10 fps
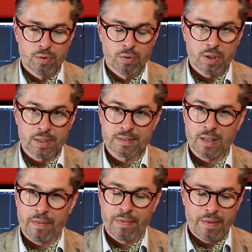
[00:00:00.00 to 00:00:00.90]
Junkers,
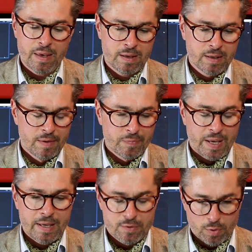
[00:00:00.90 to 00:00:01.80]
I think,
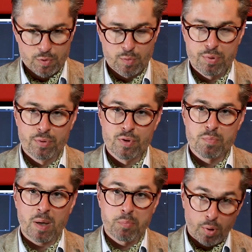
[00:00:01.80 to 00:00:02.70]
and it's also
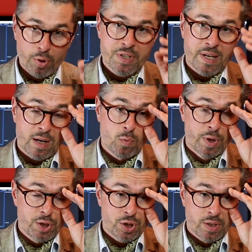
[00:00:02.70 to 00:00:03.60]
produced by Pointec,
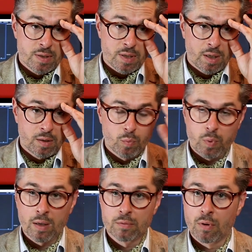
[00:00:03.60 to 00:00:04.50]
which is a
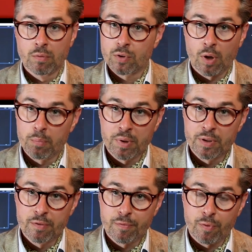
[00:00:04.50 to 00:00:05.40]
well-known
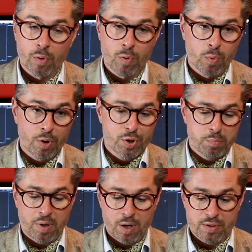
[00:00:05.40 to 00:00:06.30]
company for
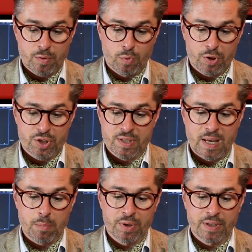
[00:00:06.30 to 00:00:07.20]
watch parts and watch
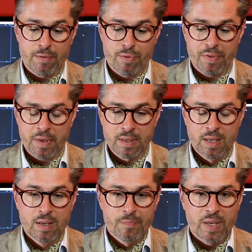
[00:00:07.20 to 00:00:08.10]
assembly and everything.
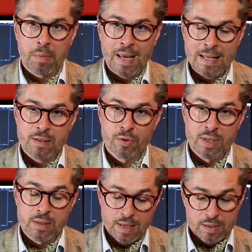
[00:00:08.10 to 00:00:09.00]
And my answer
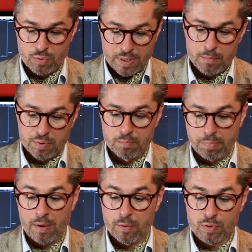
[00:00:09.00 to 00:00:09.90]
here is yes, you can
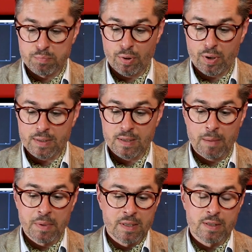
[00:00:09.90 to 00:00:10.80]
buy those products.
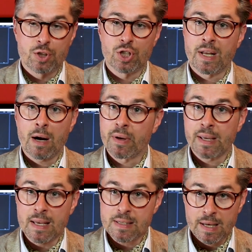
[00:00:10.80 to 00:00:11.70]
I mean, it's
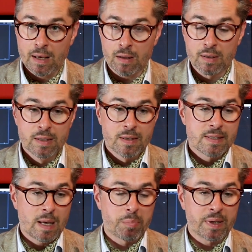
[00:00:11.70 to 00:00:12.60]
generic as hell.
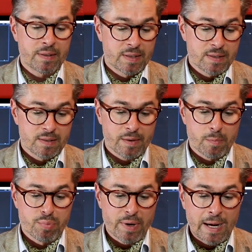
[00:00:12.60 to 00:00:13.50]
Zeppelin, this is not
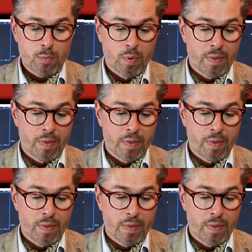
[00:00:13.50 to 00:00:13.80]
a brand